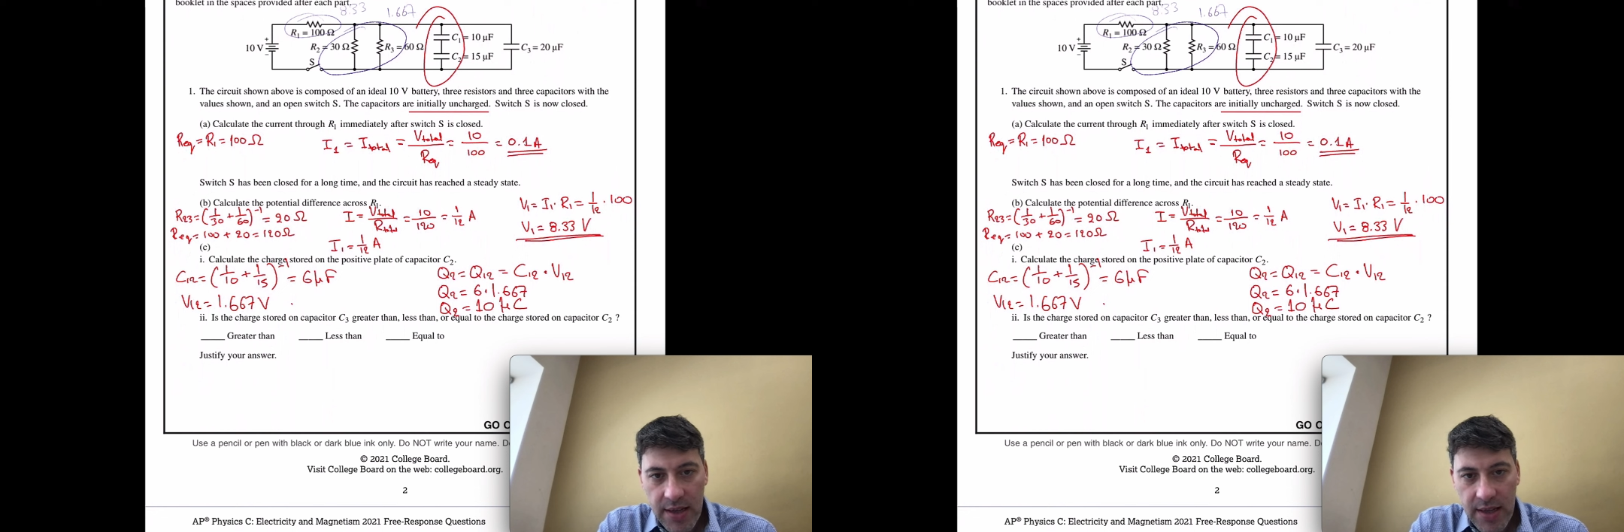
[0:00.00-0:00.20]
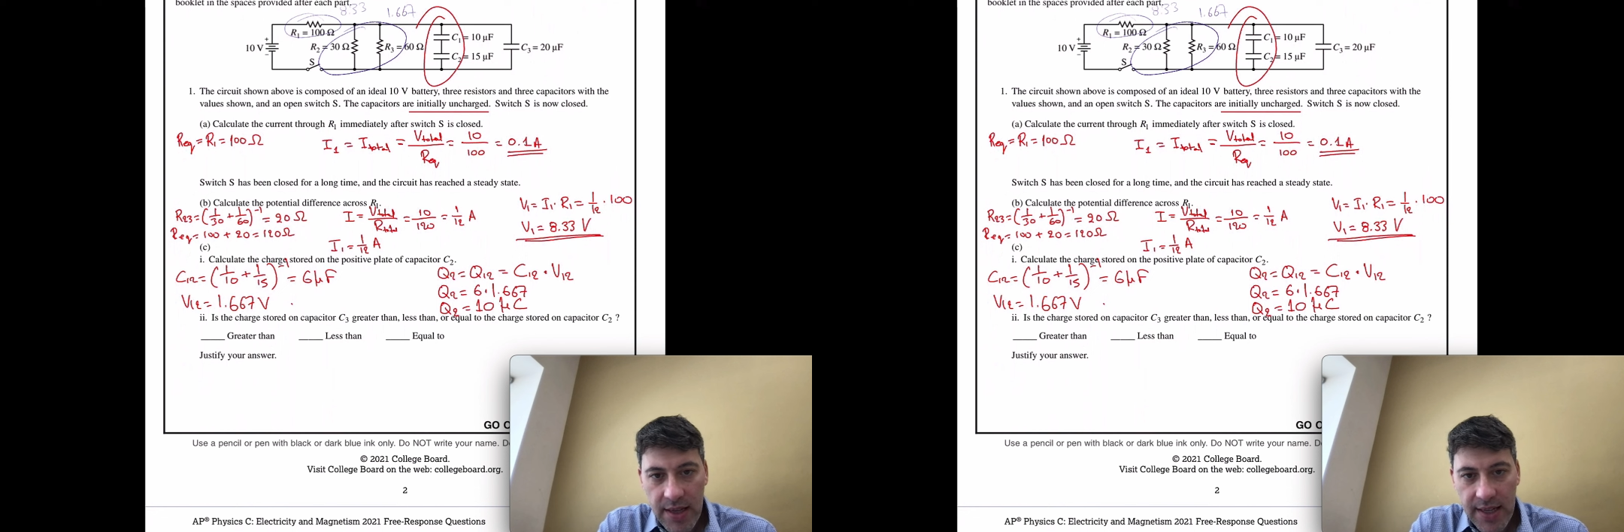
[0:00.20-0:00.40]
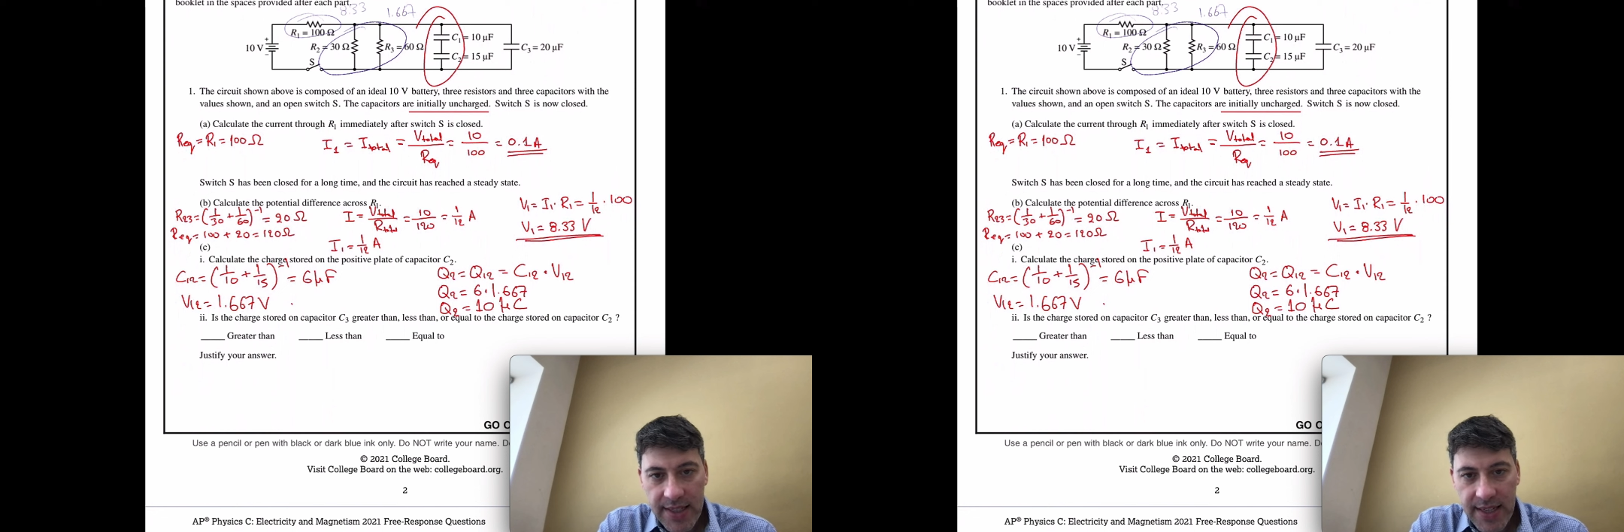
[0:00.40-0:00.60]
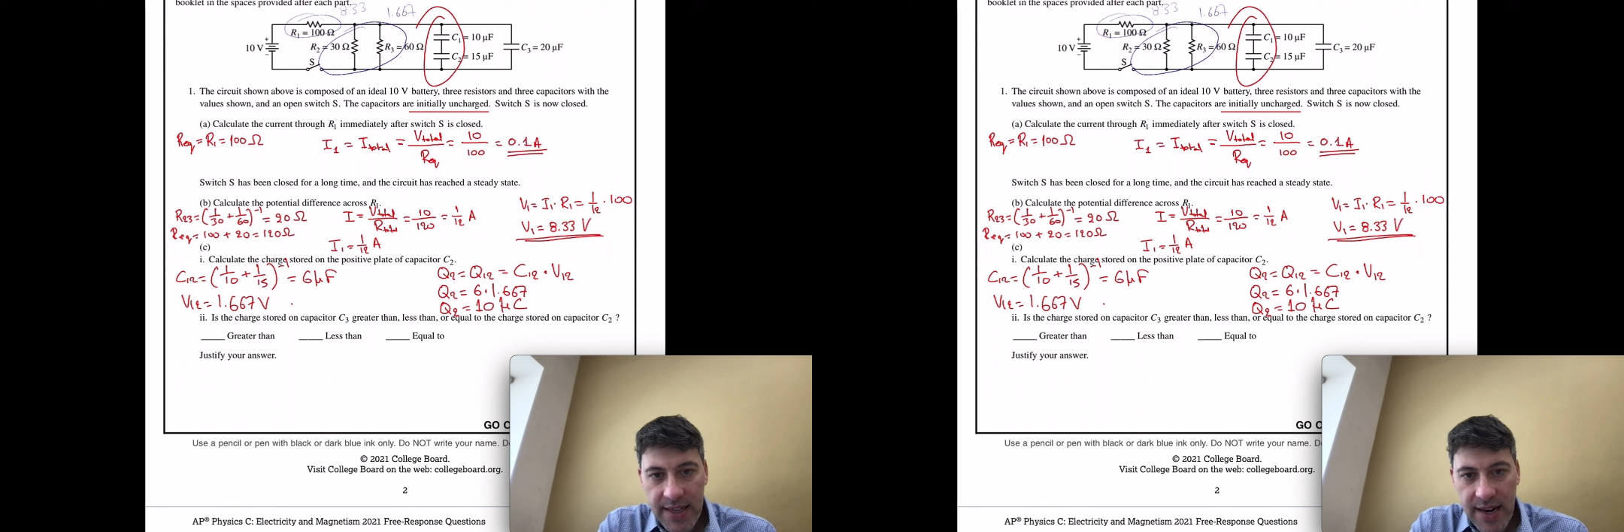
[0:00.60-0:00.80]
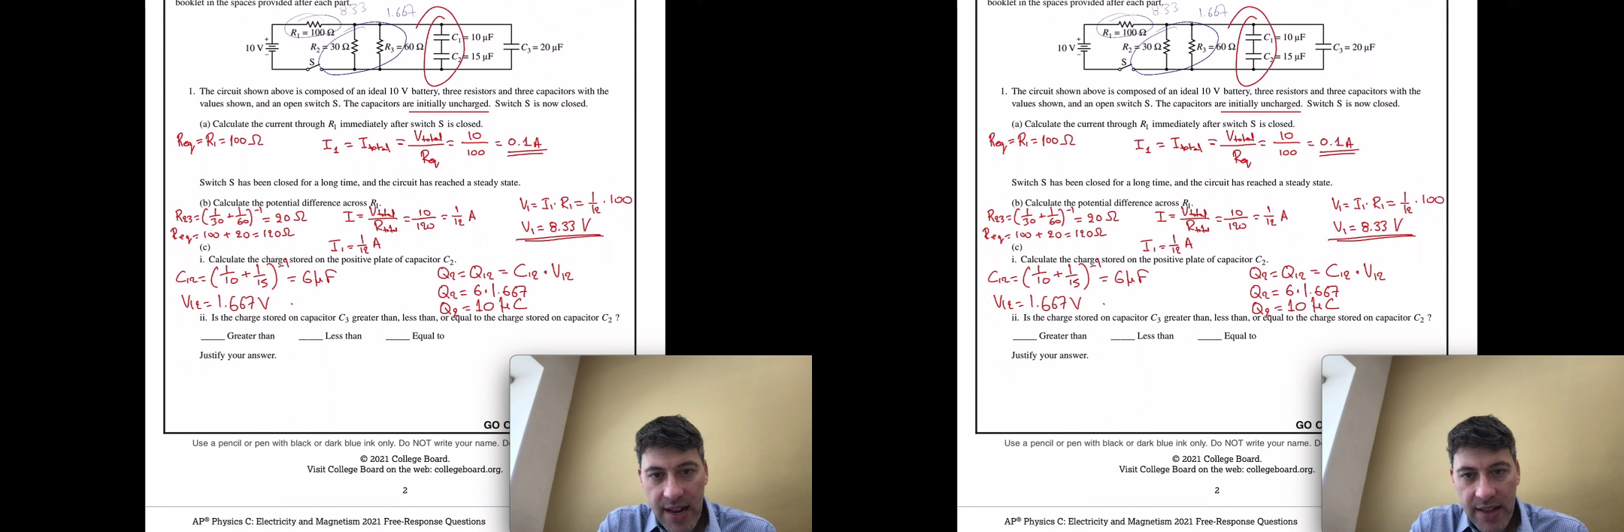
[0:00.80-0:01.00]
is
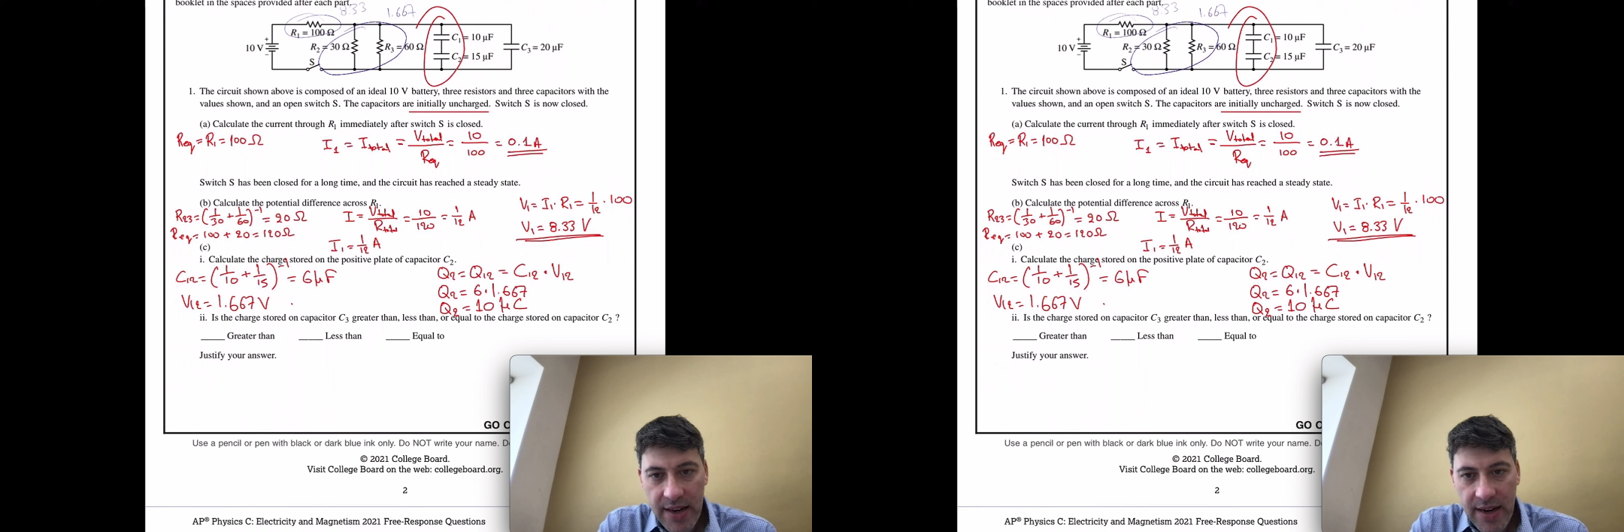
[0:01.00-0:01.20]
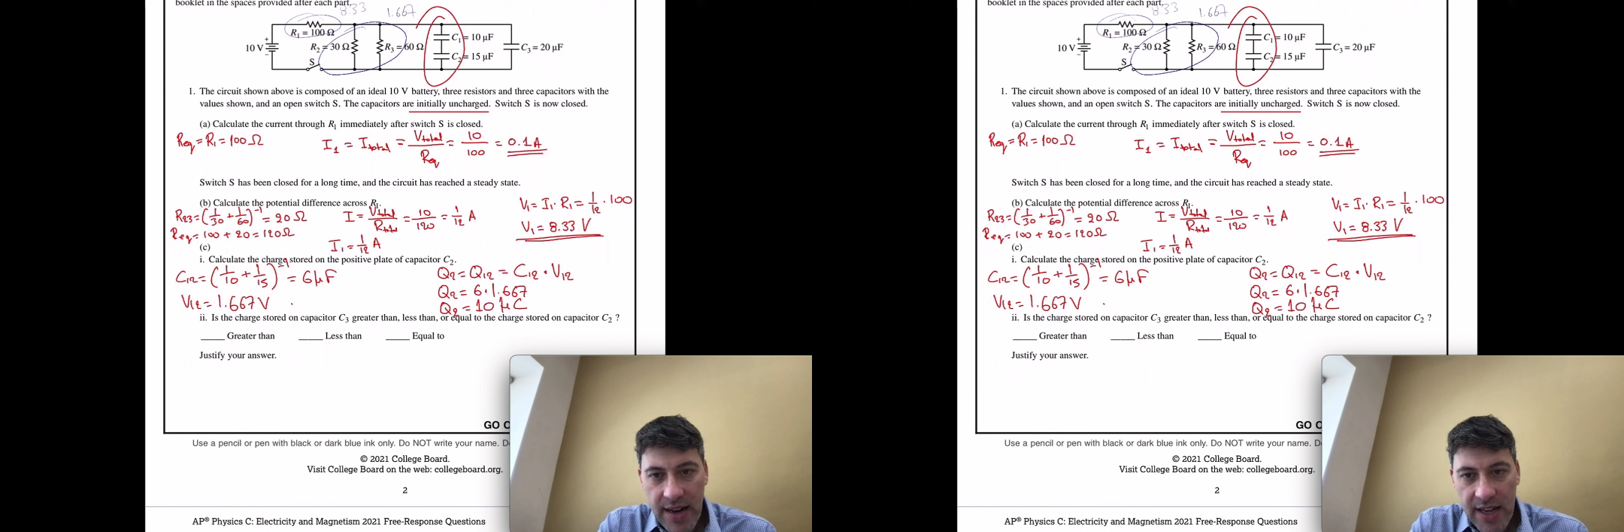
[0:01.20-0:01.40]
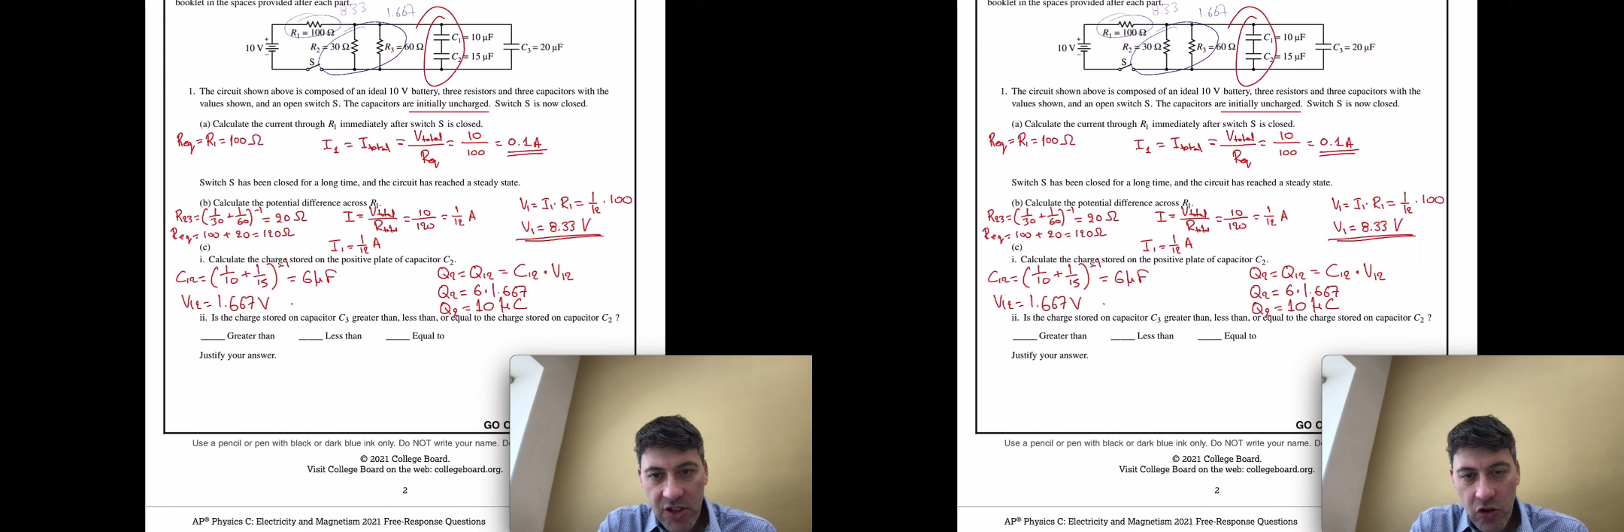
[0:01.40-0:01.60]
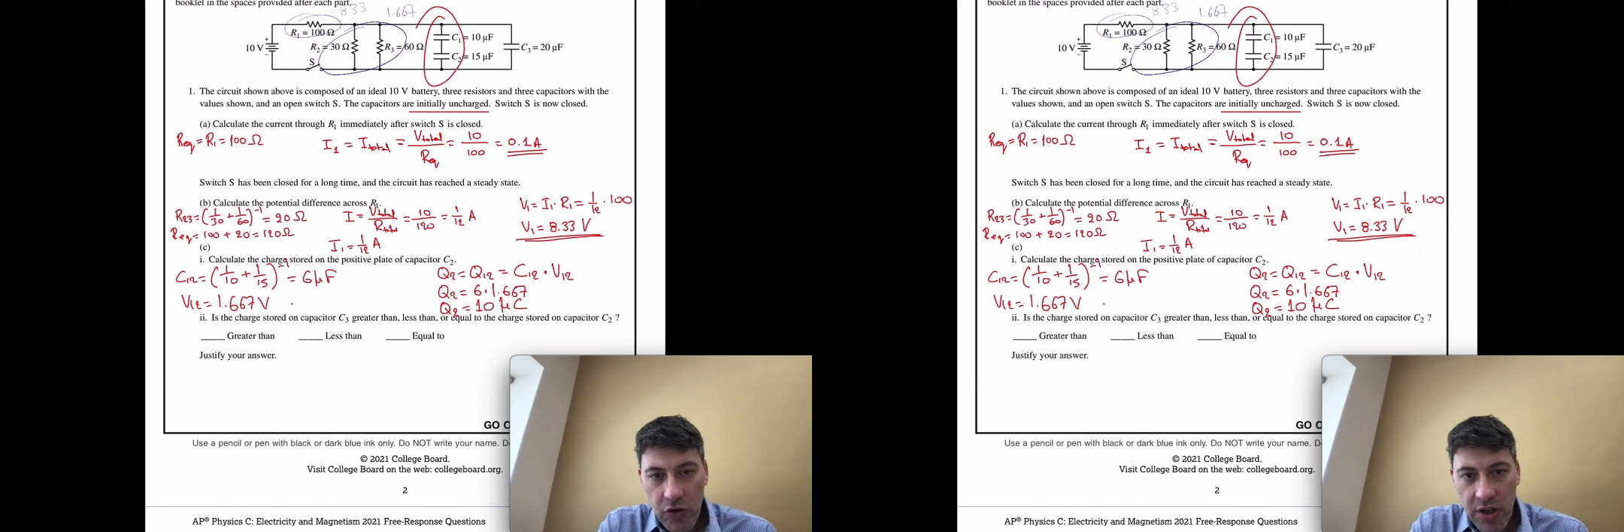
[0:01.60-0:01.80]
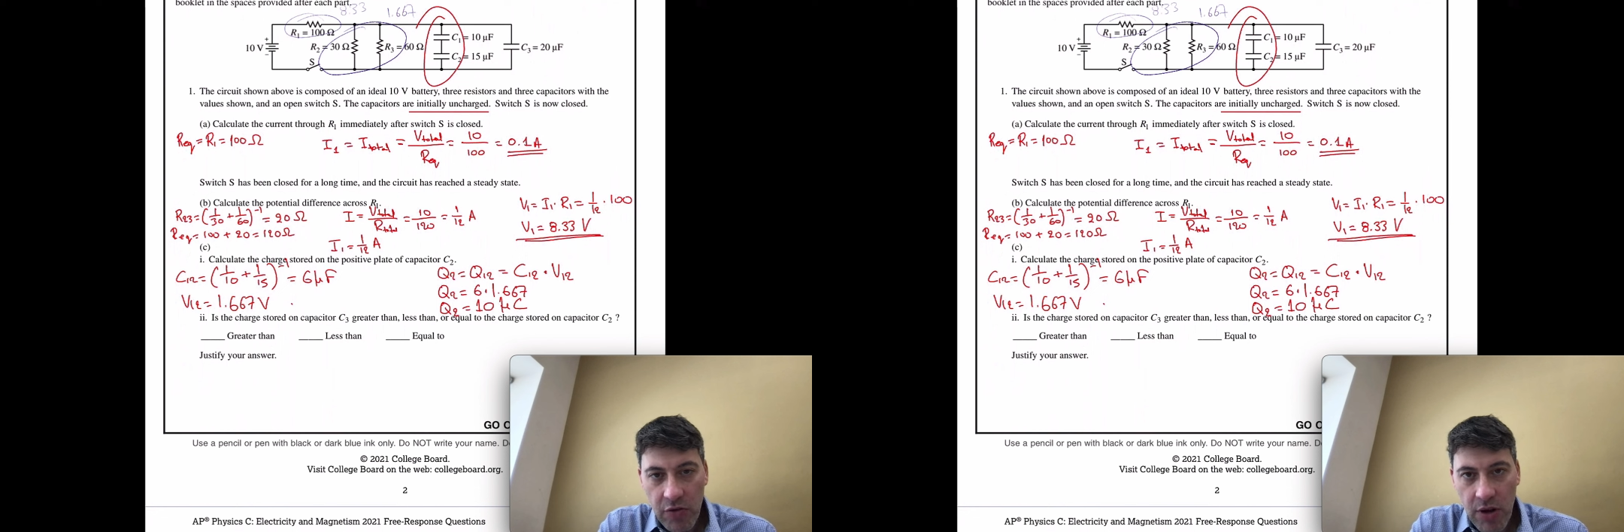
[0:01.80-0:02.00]
greater, less, or
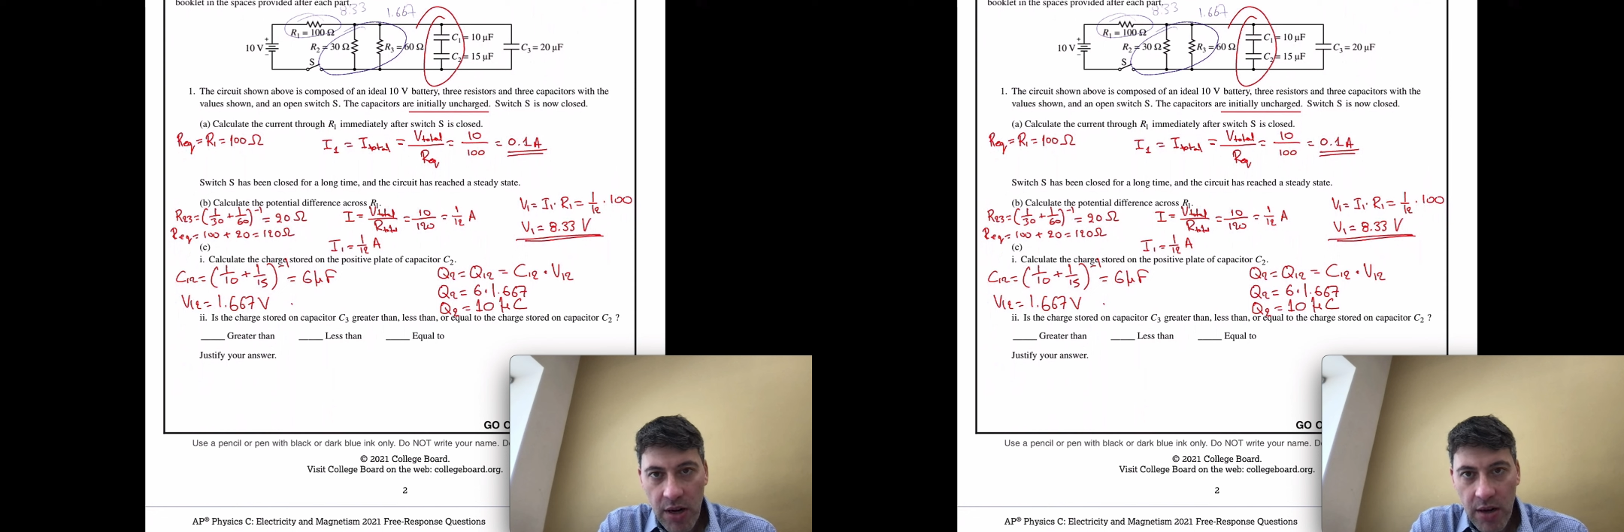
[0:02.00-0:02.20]
equal.